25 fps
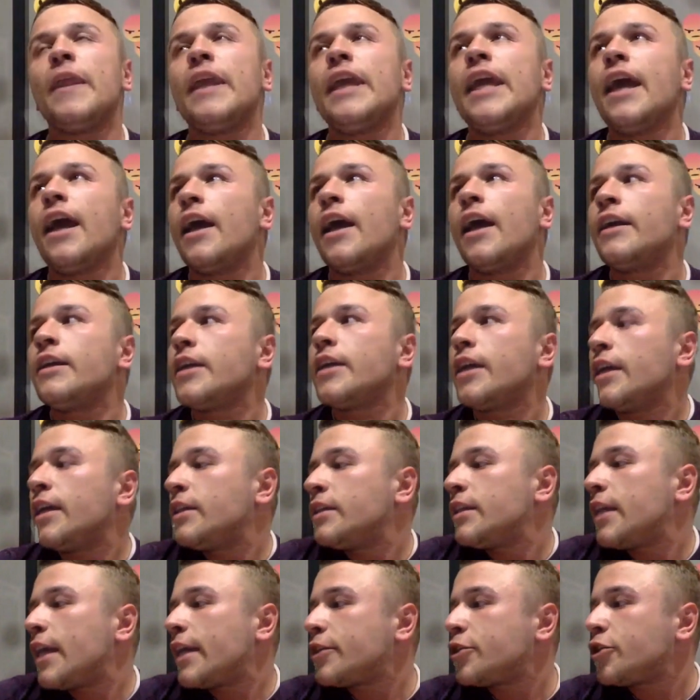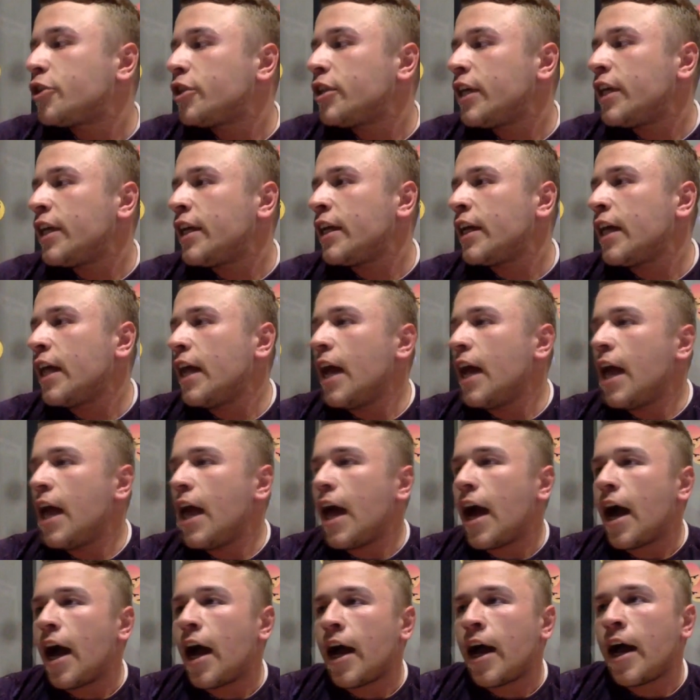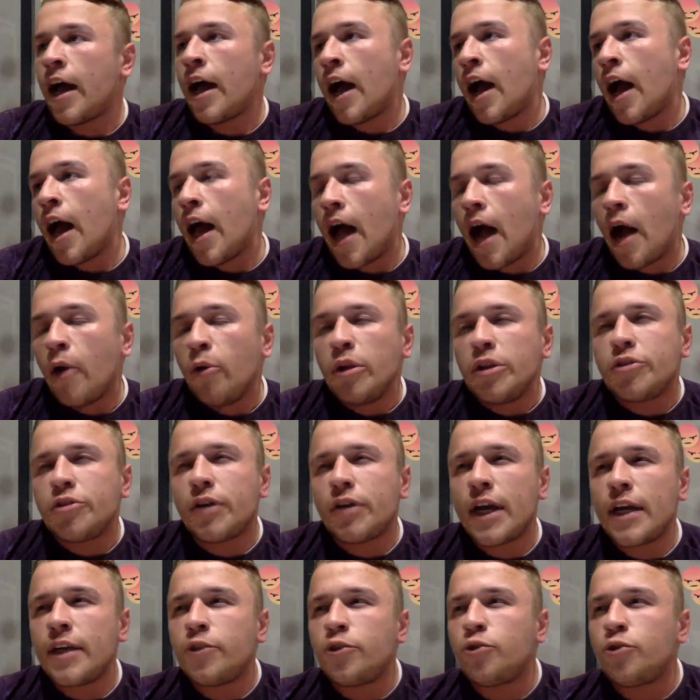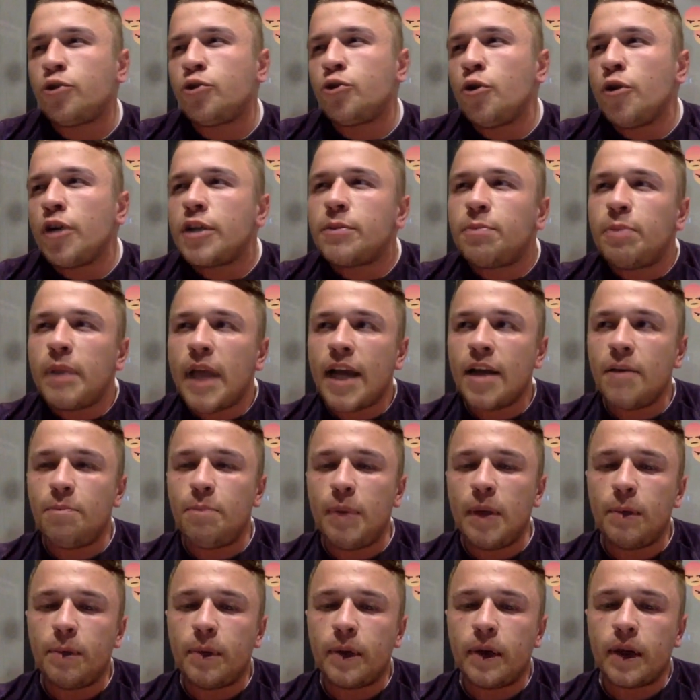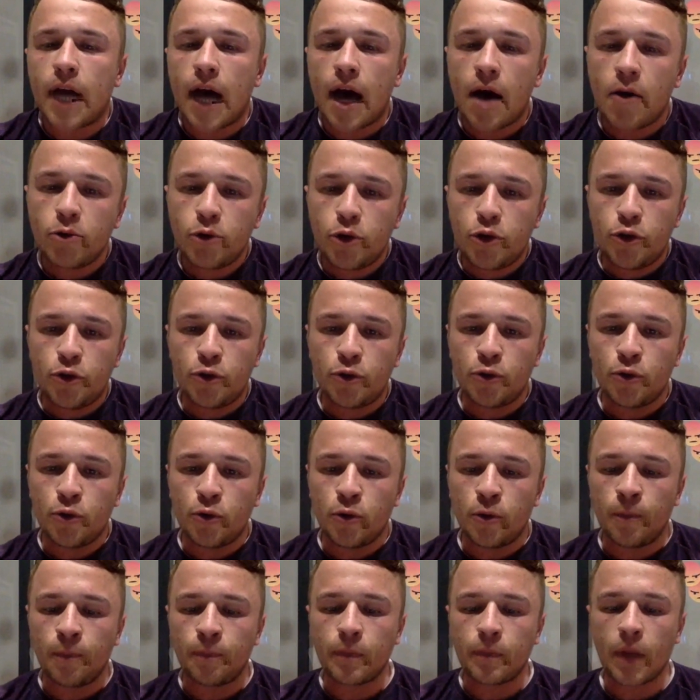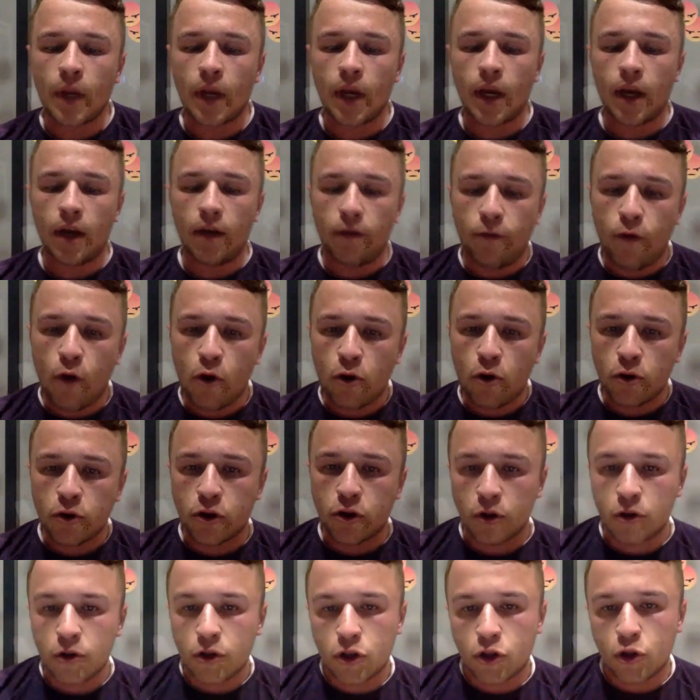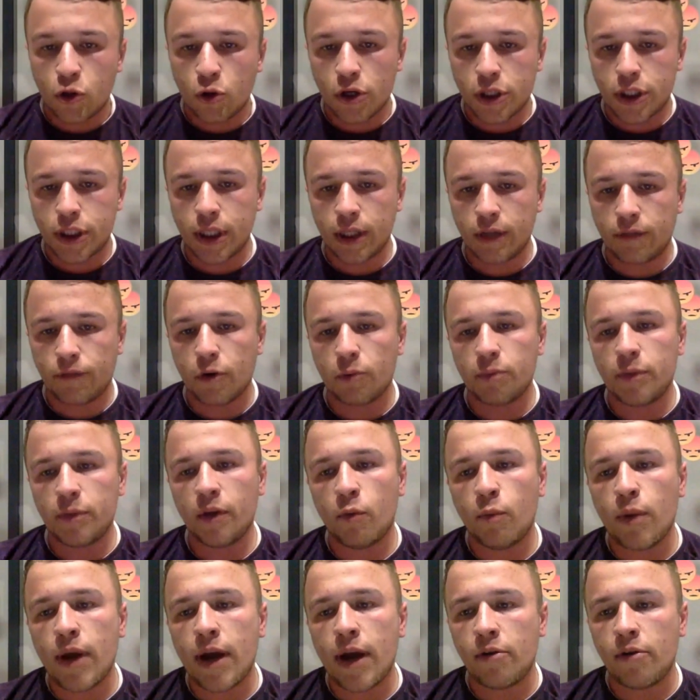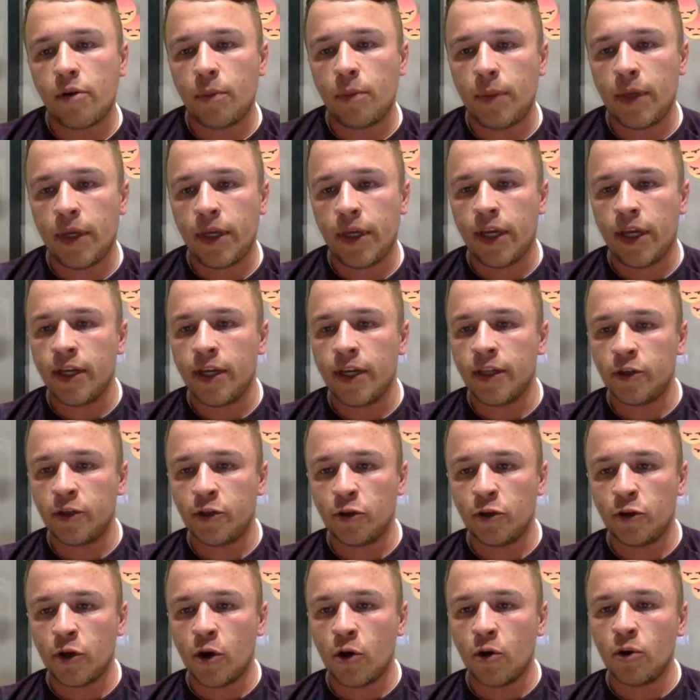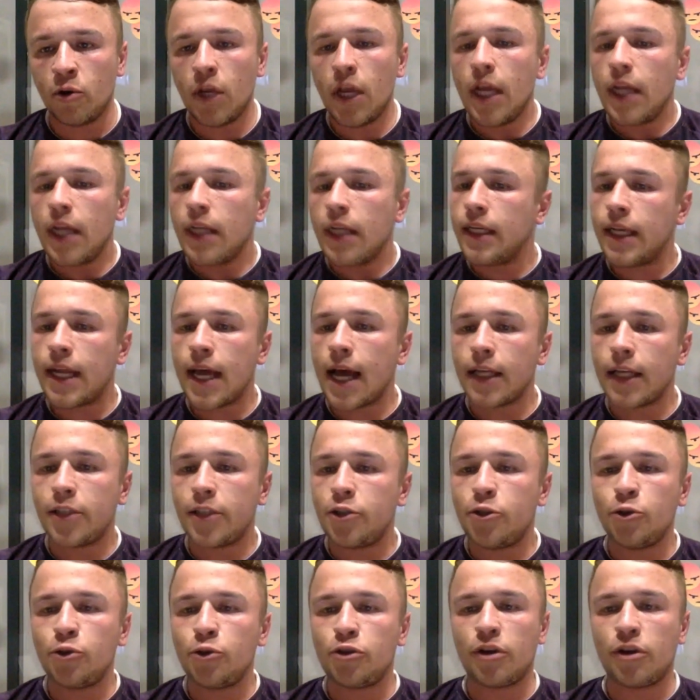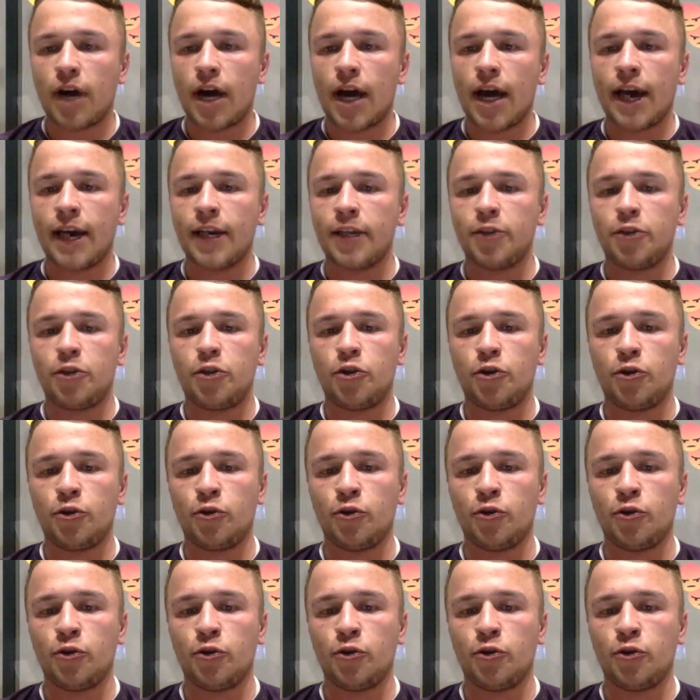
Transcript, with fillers: yeah, and, and actually, uh, I will try to explain people how to focus on sourcing from the very beginning, you know, yeah. Not to try to